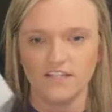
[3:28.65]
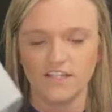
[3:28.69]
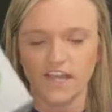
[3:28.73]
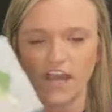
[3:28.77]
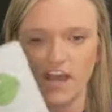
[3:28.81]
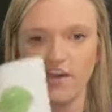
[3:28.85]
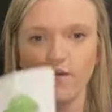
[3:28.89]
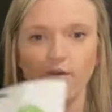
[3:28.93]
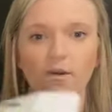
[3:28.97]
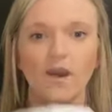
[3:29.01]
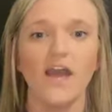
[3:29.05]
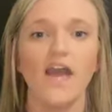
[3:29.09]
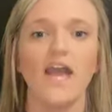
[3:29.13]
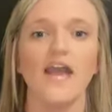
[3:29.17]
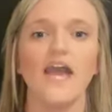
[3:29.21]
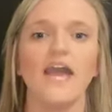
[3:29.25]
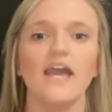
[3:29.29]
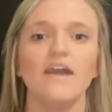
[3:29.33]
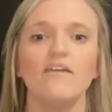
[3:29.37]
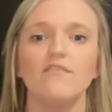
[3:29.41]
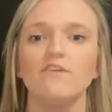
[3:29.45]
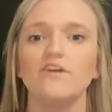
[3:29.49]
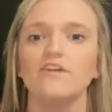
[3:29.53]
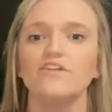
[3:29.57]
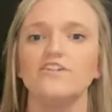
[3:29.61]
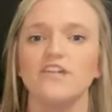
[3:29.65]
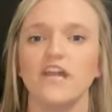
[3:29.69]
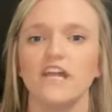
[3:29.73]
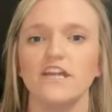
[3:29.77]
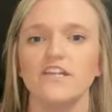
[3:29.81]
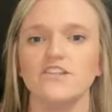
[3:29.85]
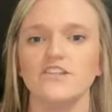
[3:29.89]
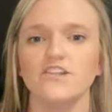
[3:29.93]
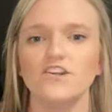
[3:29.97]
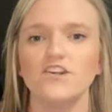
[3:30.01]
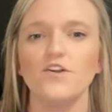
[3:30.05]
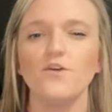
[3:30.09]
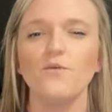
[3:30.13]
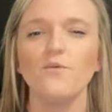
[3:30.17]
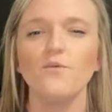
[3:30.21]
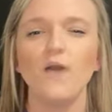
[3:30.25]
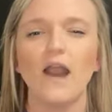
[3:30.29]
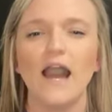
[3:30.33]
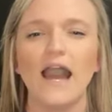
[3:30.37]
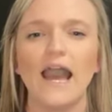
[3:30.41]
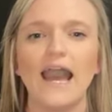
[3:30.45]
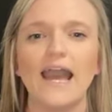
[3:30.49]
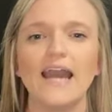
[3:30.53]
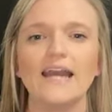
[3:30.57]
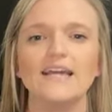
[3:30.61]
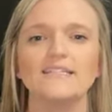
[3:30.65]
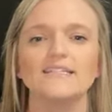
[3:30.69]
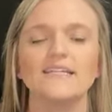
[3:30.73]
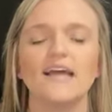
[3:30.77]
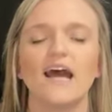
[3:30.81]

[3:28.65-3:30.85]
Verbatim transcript: So if you're changing your wax,